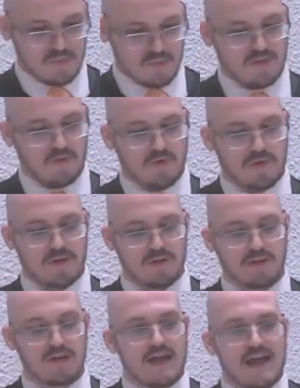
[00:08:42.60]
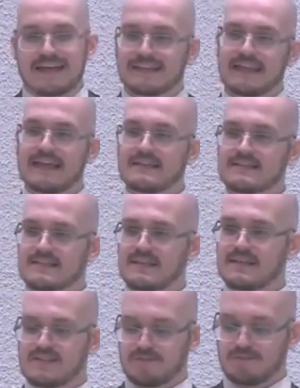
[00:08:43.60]
it with oil, and lights
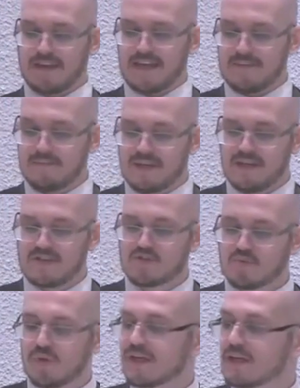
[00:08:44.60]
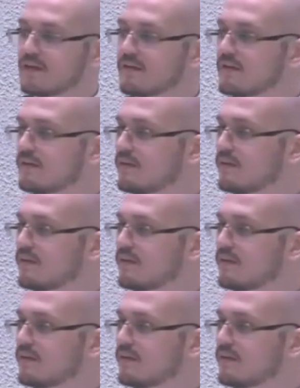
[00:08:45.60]
its flame each week.